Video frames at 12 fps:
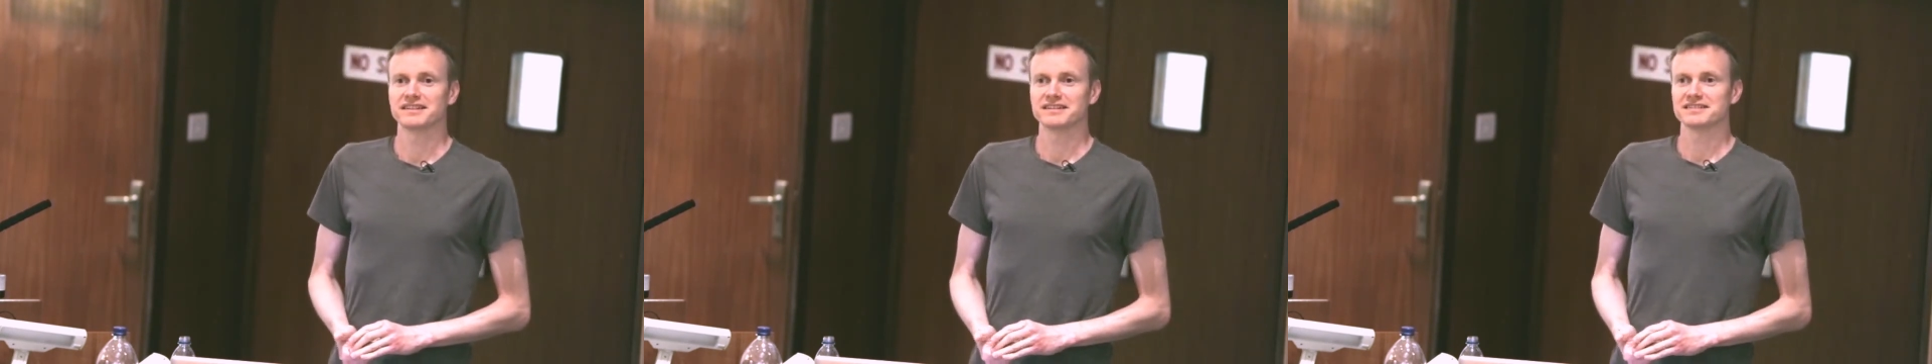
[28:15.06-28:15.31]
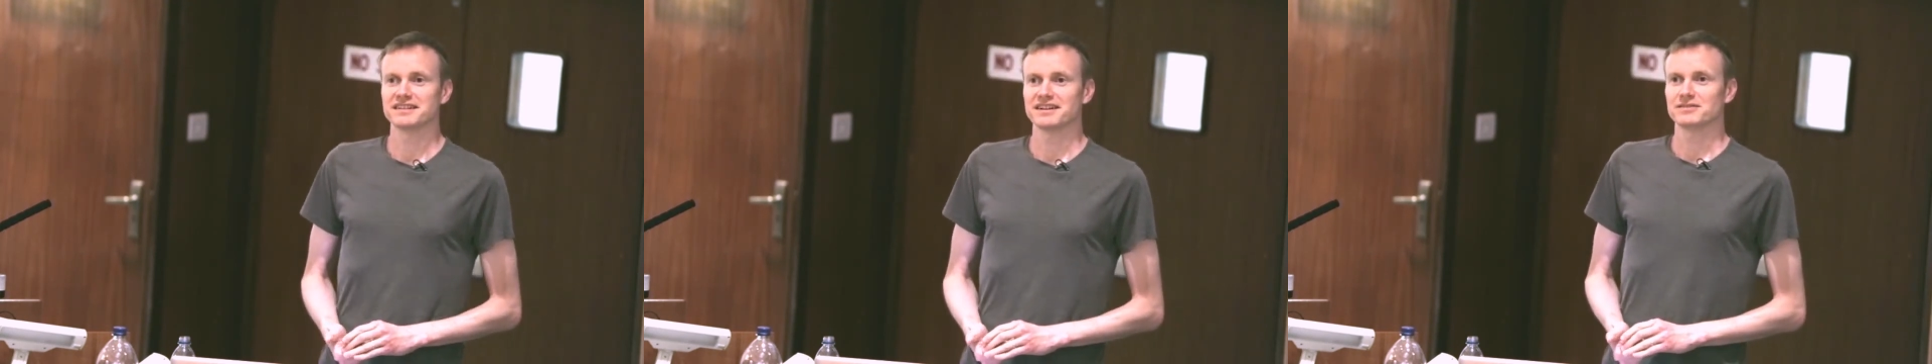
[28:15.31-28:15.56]

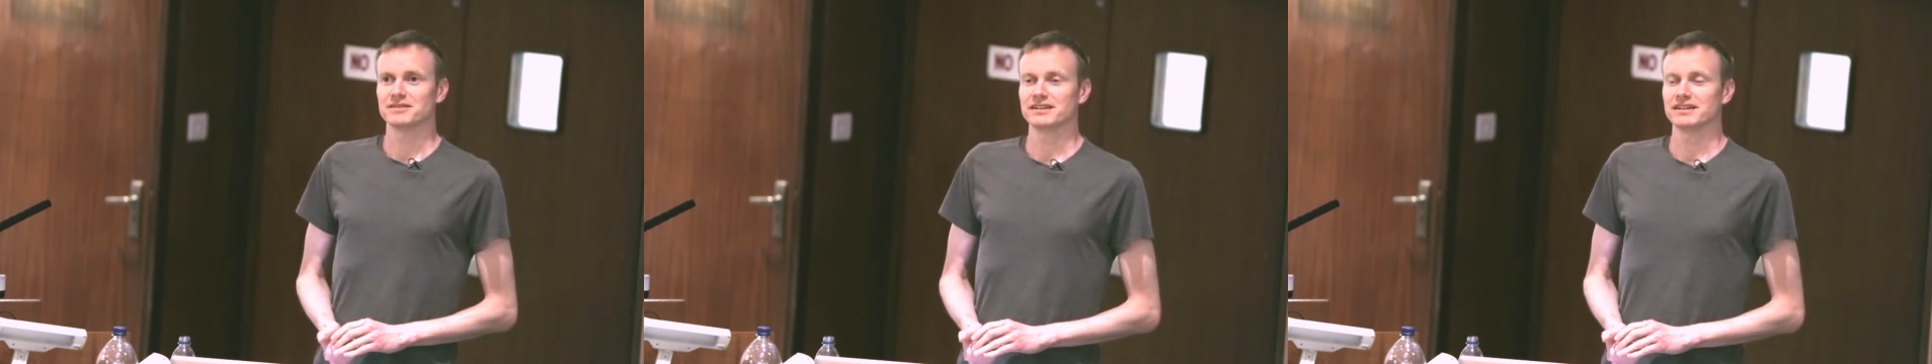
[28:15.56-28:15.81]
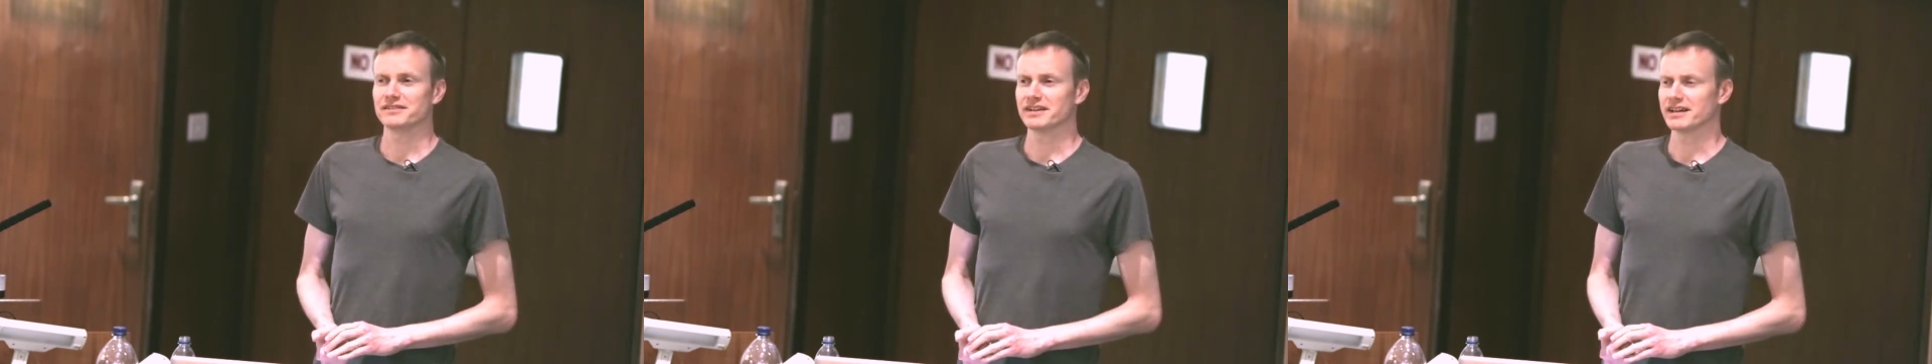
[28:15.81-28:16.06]
There's that
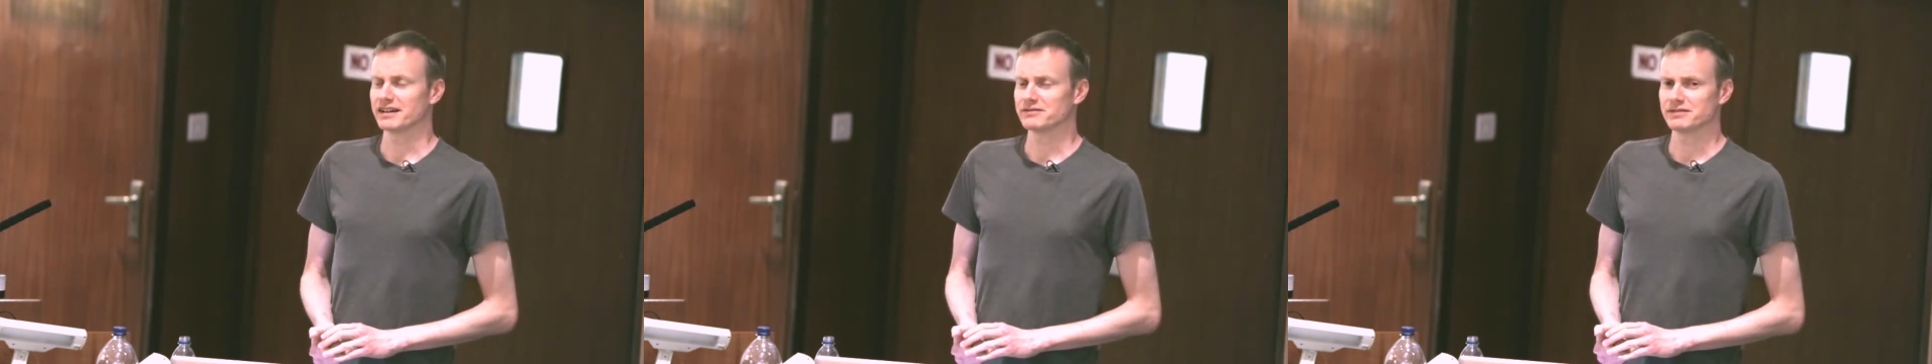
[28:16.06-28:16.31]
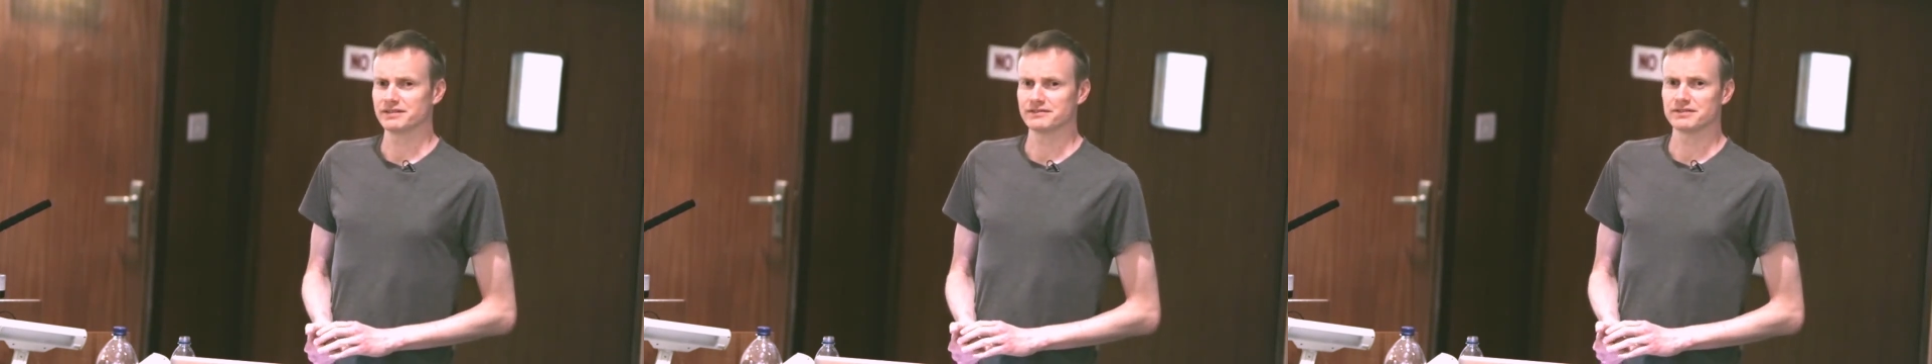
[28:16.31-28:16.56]
one. I think
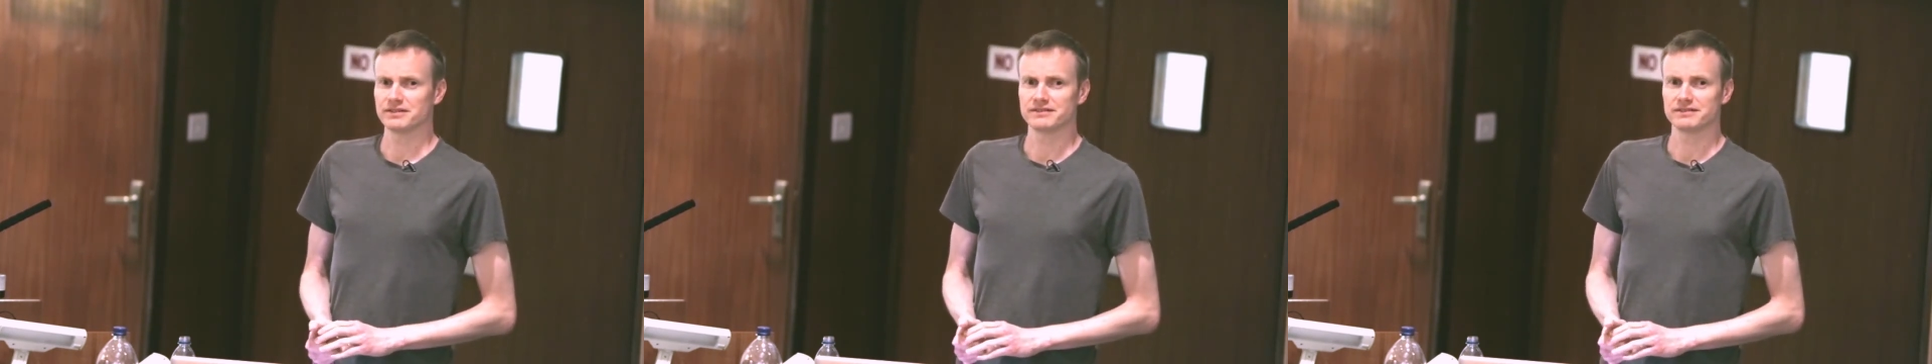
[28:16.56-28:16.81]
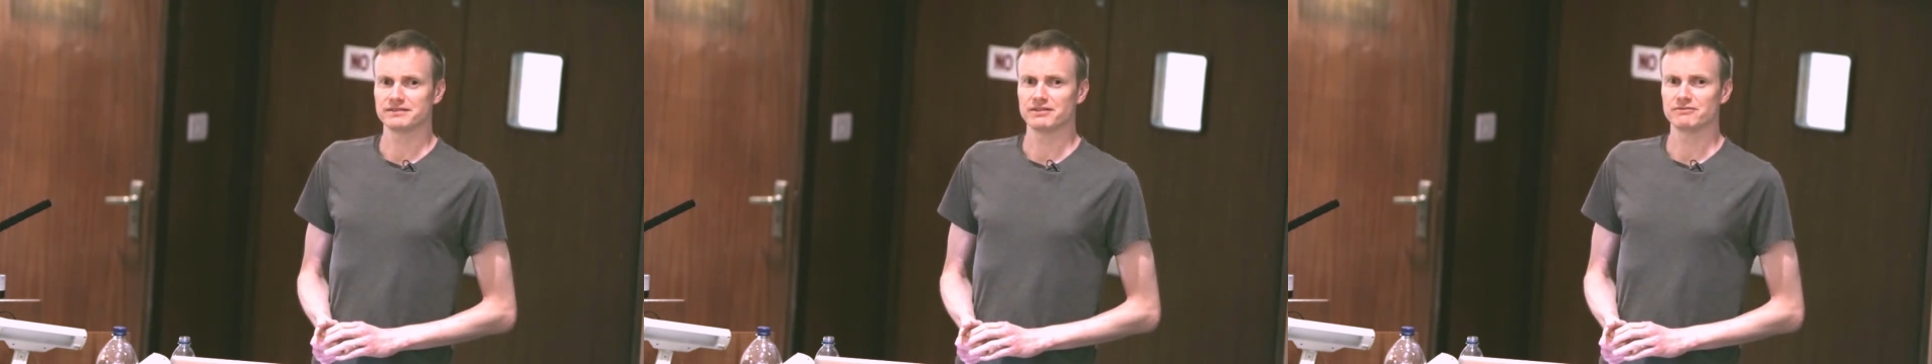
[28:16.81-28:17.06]
Acquia have
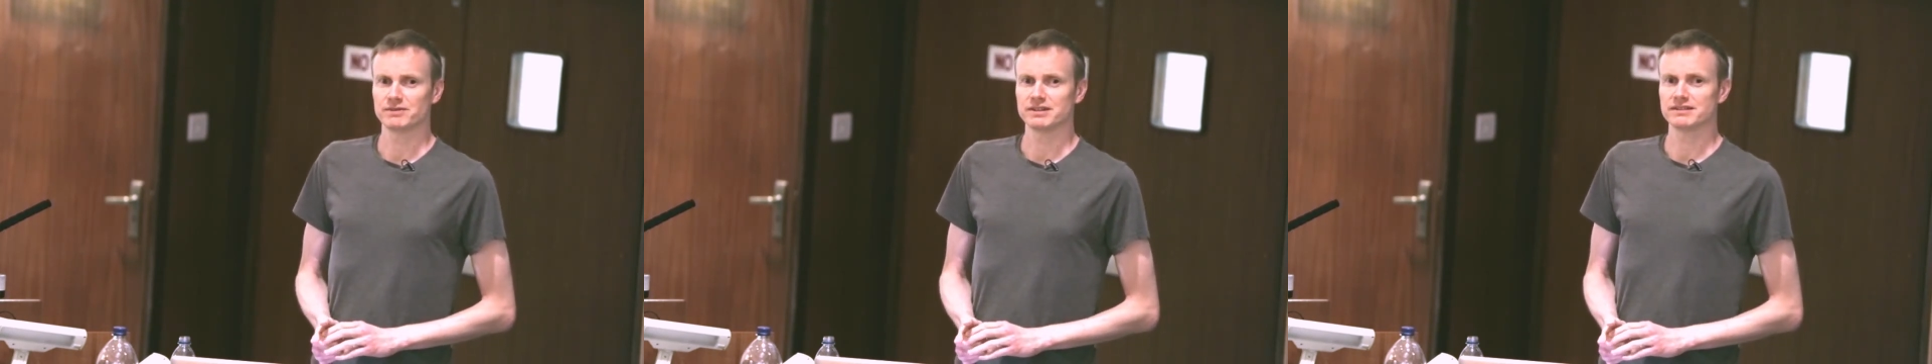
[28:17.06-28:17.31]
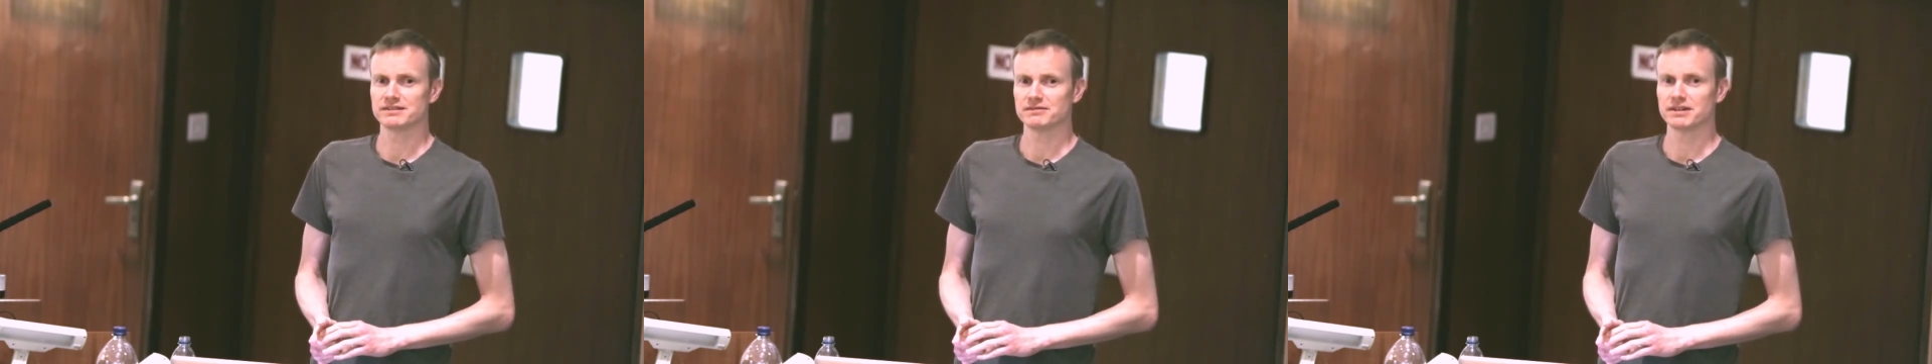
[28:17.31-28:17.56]
got their own
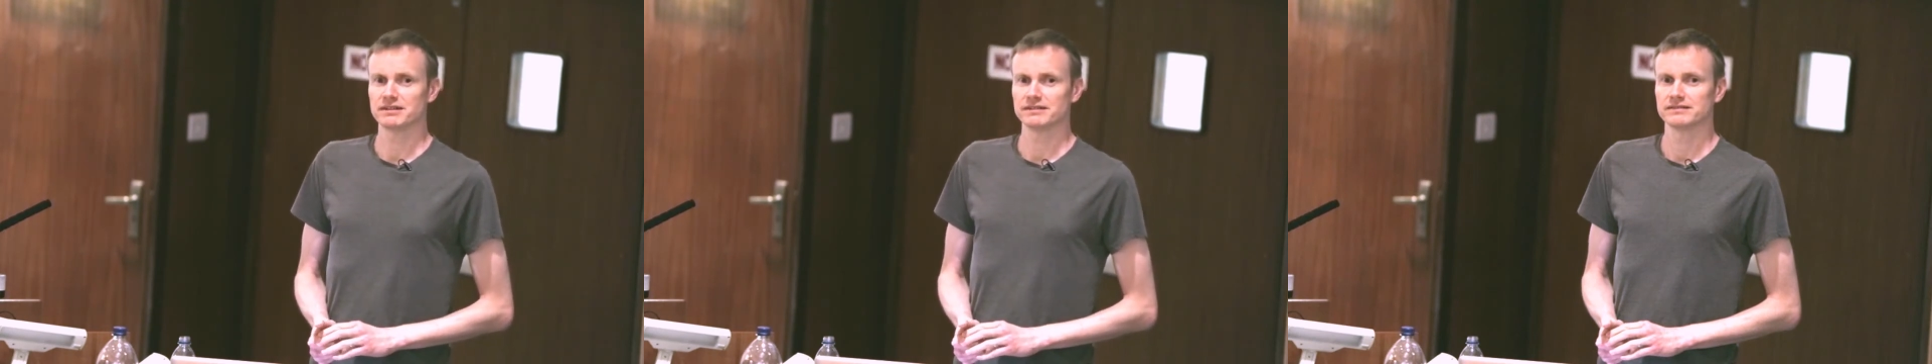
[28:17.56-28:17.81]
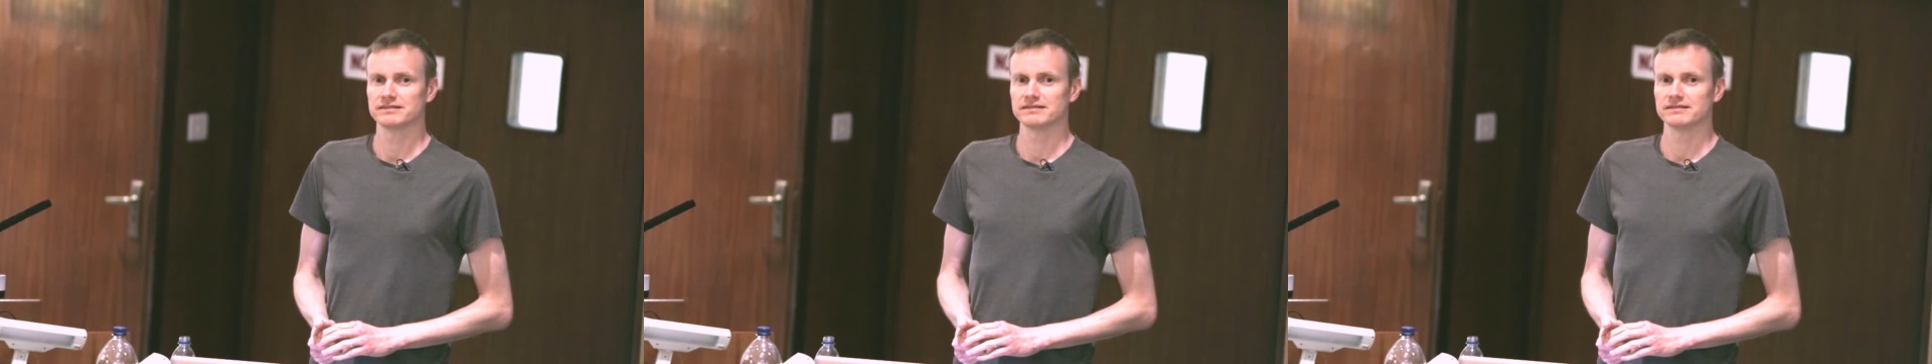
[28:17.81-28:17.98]
one as well.